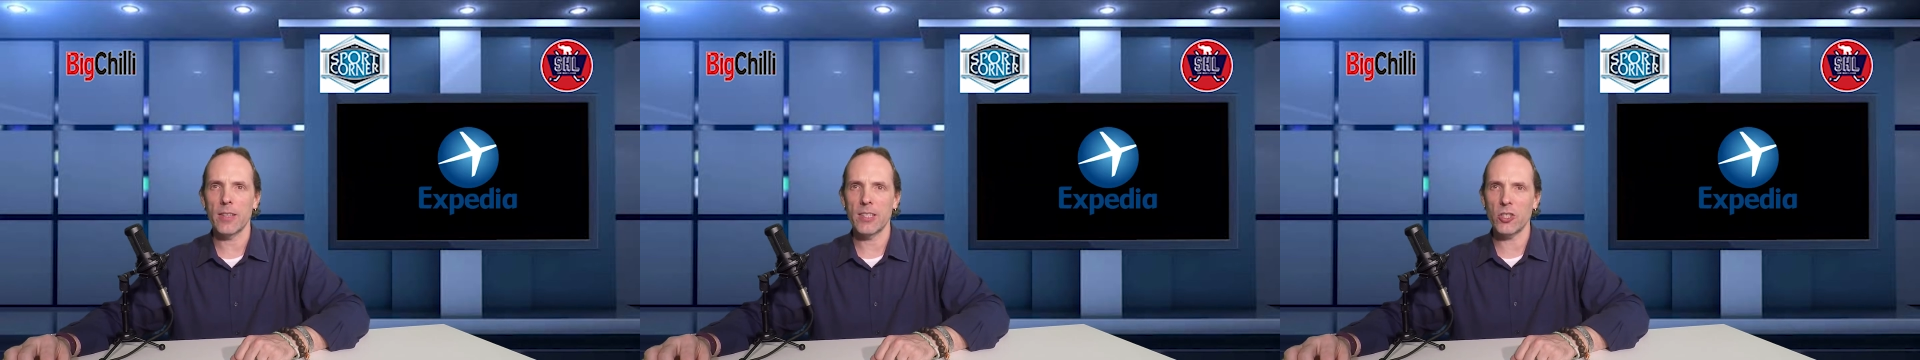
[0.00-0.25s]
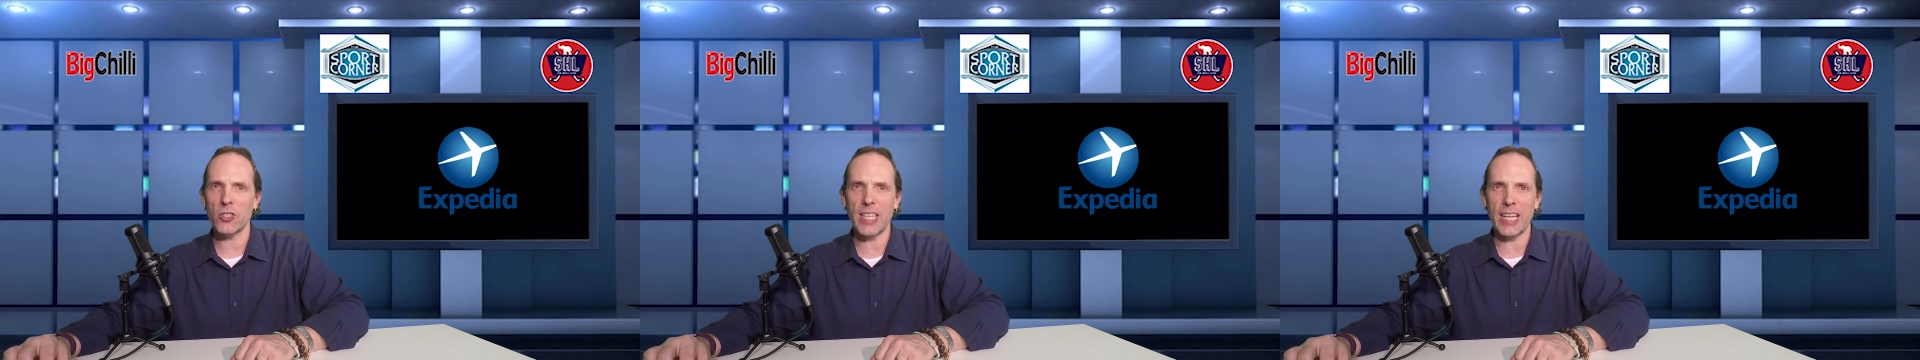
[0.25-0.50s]
They
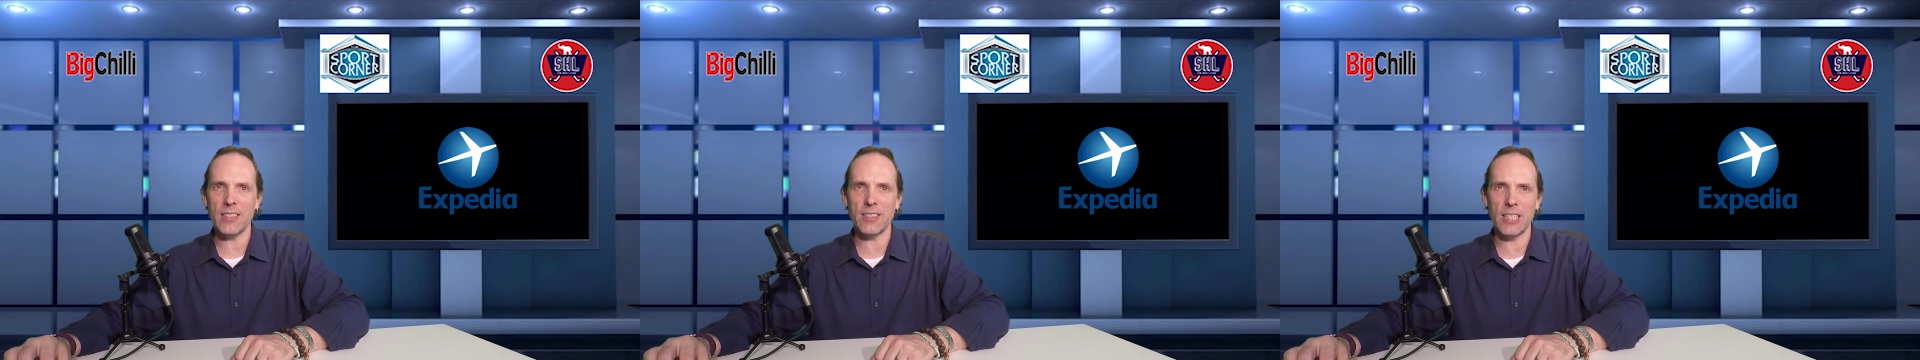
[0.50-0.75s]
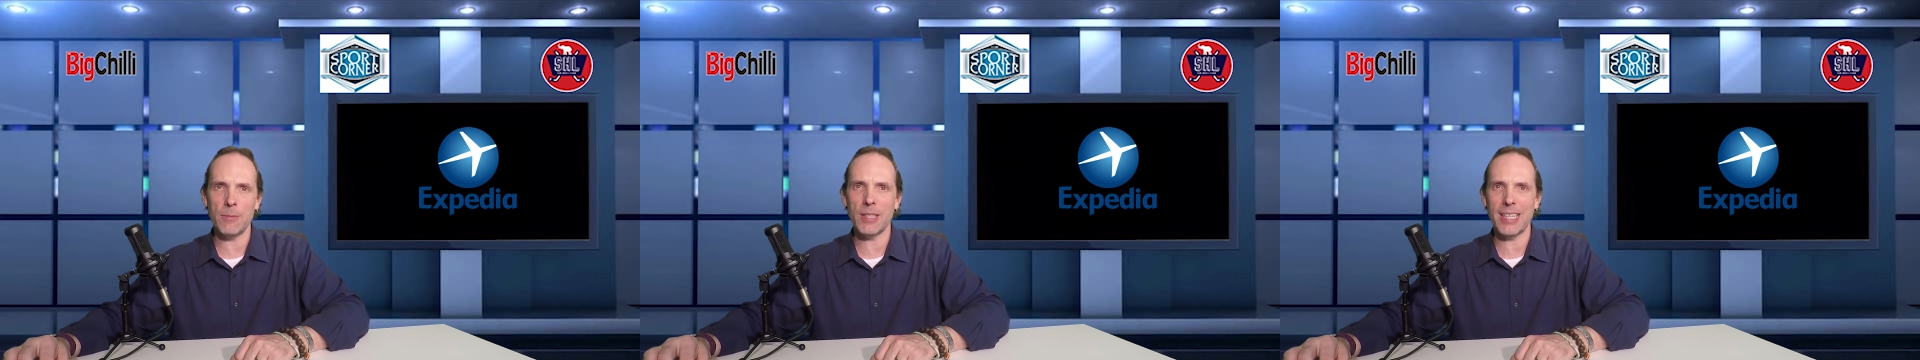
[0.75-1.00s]
just can't
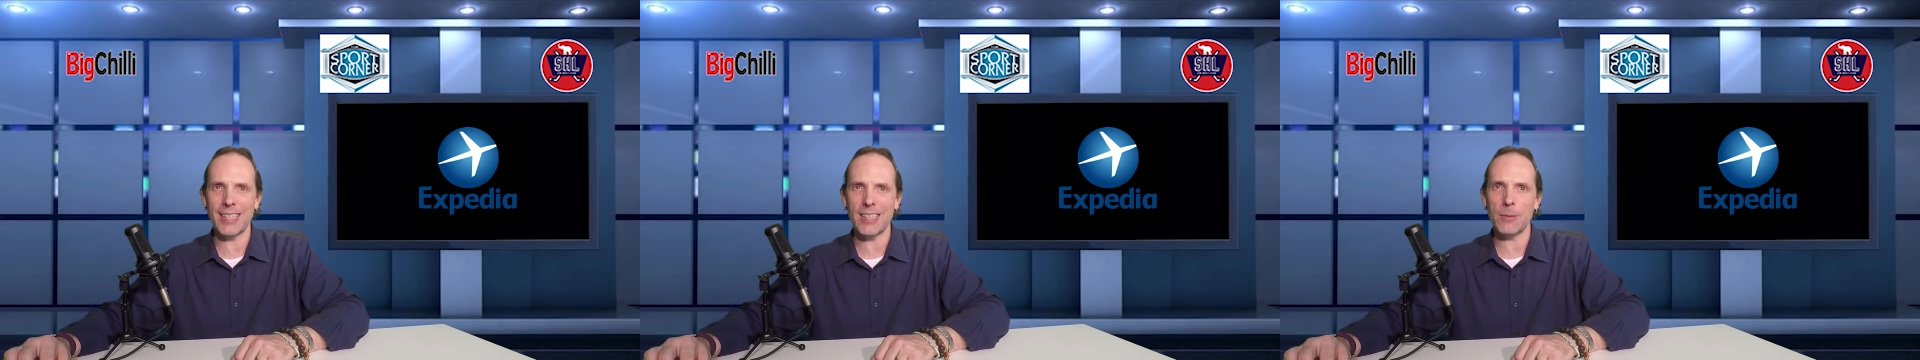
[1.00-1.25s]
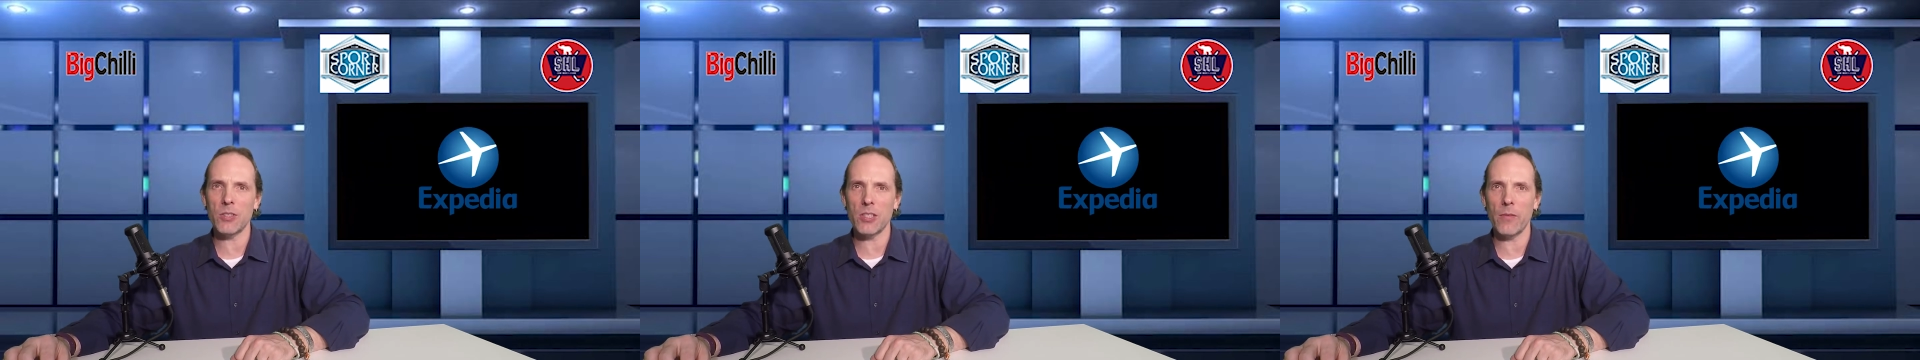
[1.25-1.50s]
seem to get
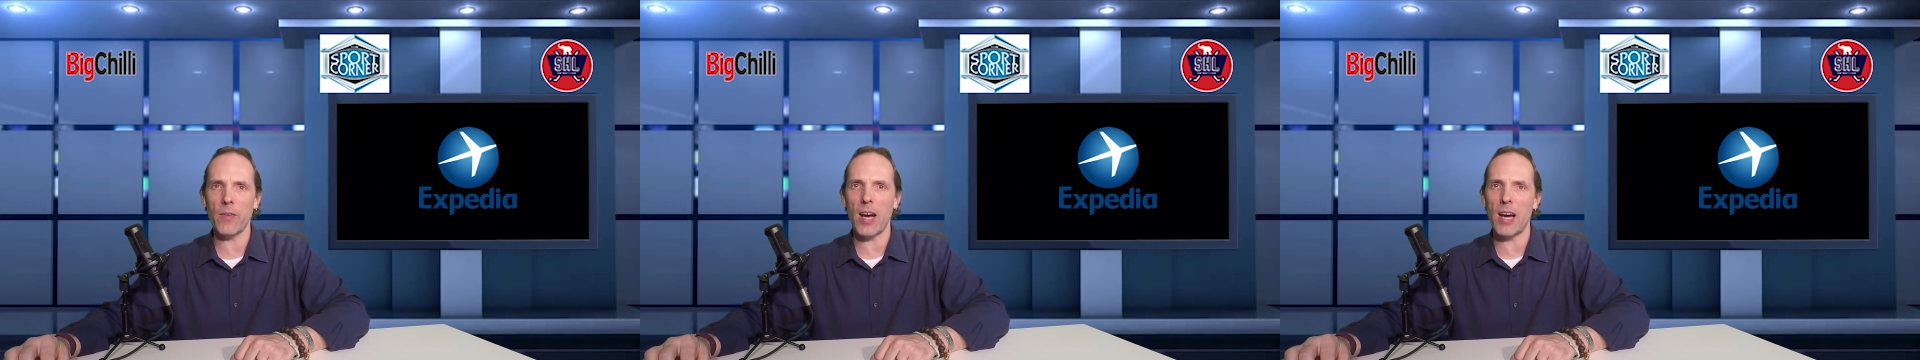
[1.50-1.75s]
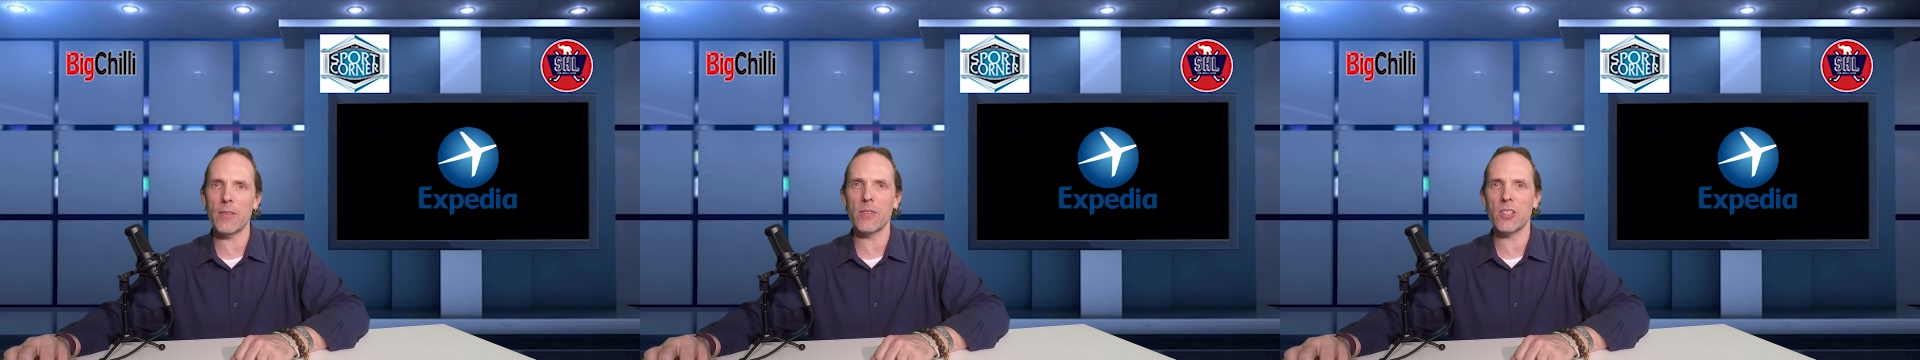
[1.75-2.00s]
themselves out of